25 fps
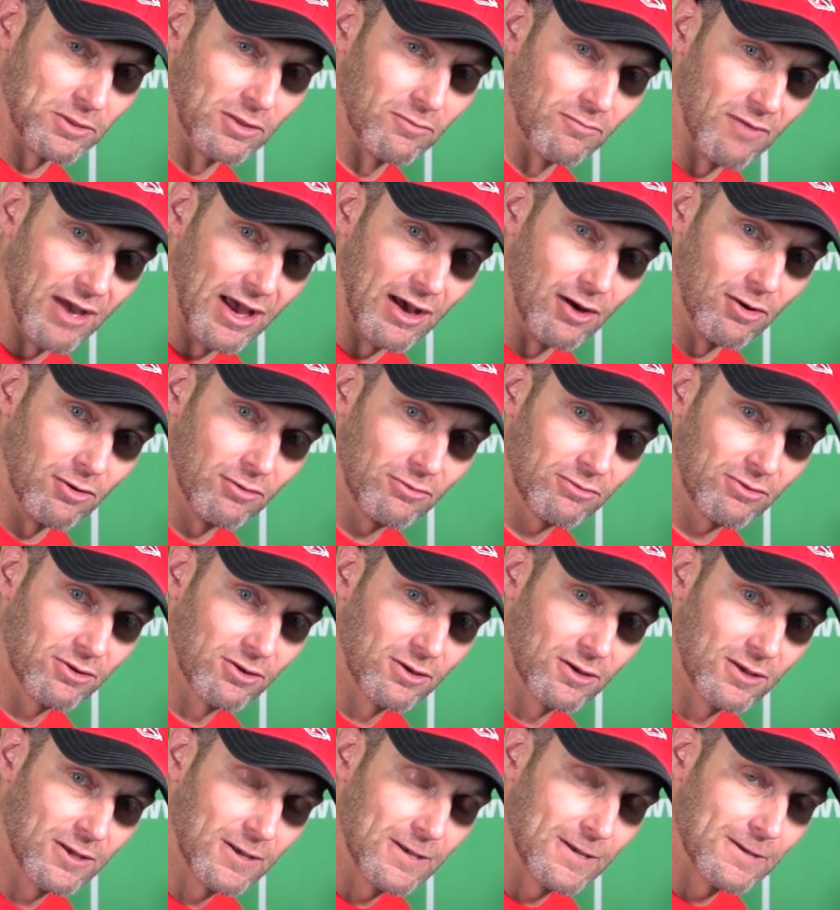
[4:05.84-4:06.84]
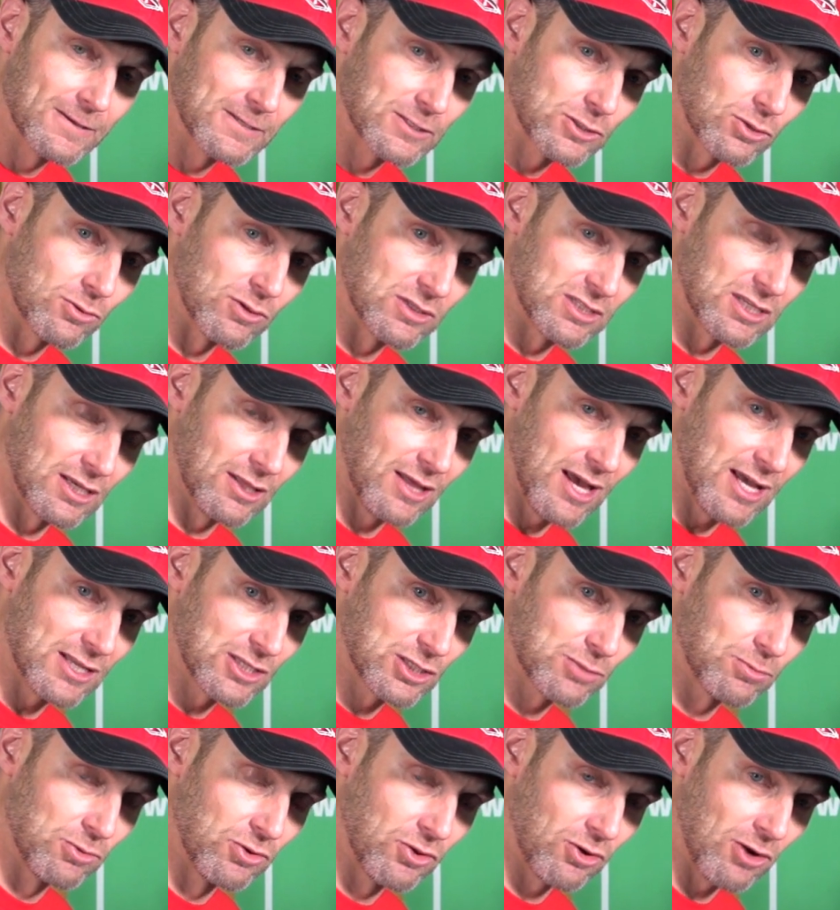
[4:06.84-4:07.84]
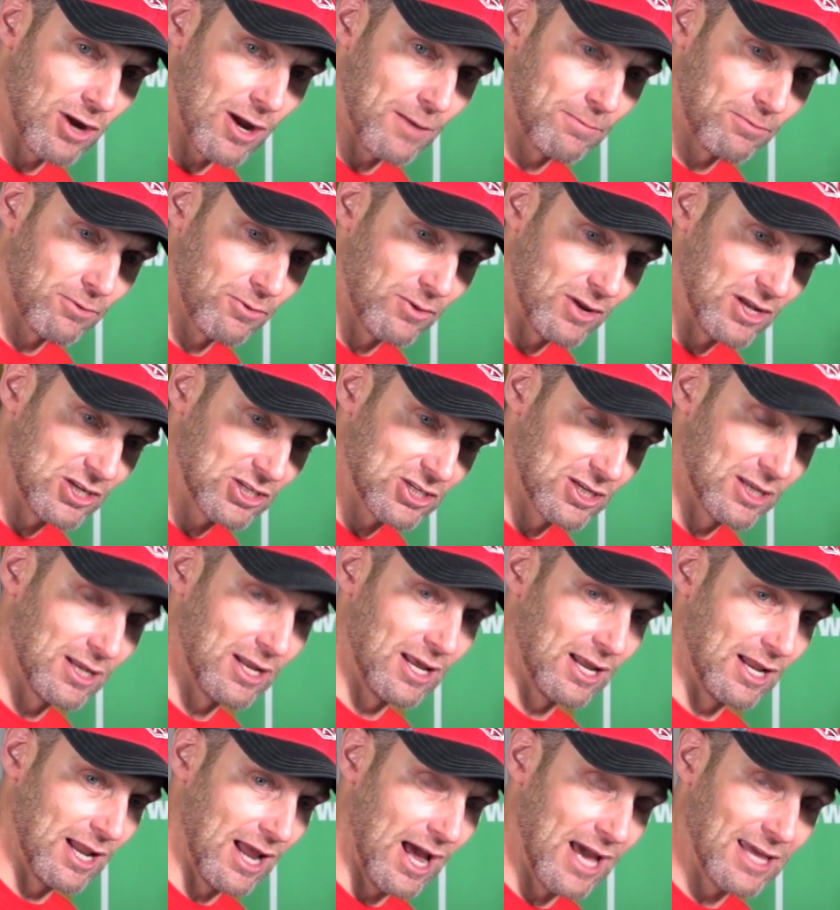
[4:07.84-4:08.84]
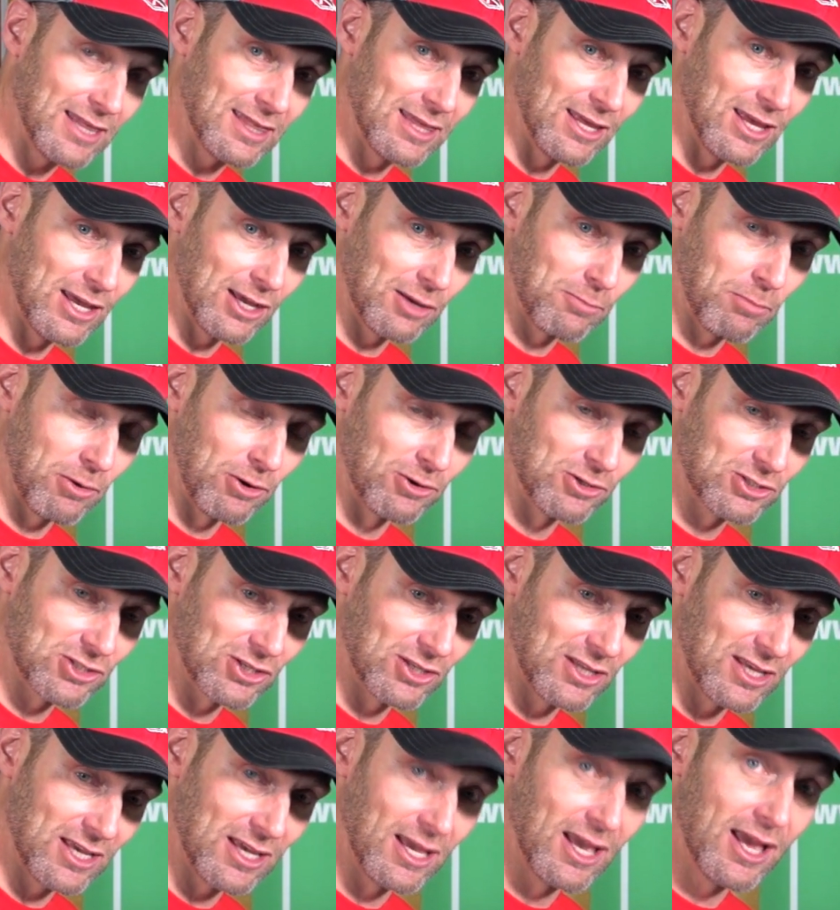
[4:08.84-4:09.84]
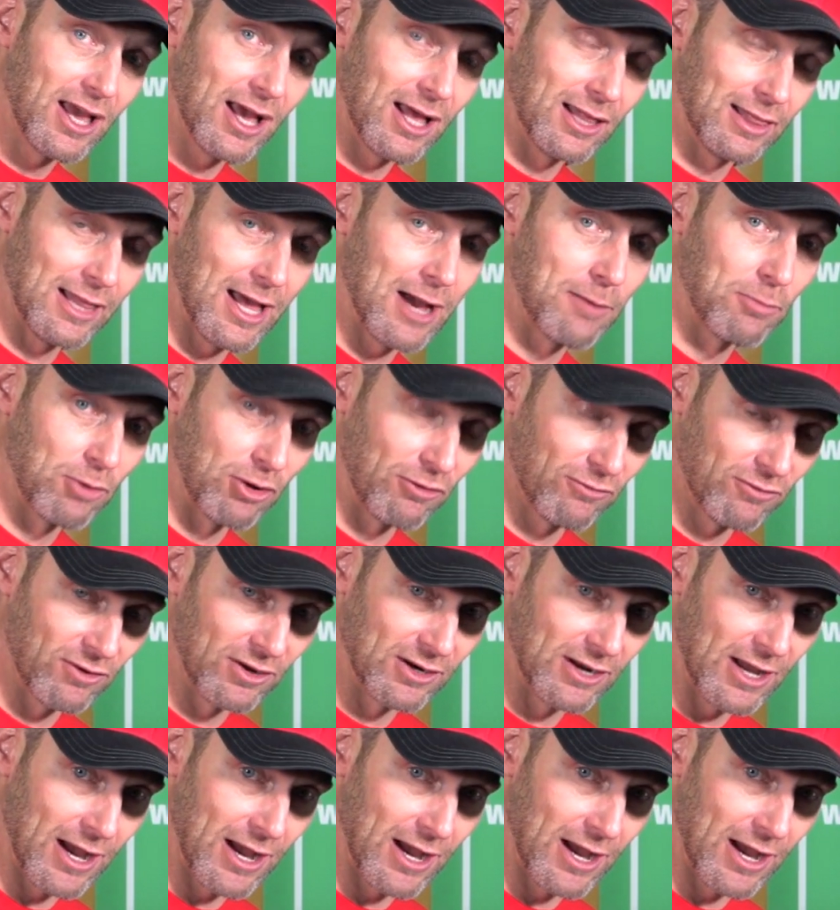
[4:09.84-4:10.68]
the valve. So it's a lot smoother operation, and I think personally a lot more fun to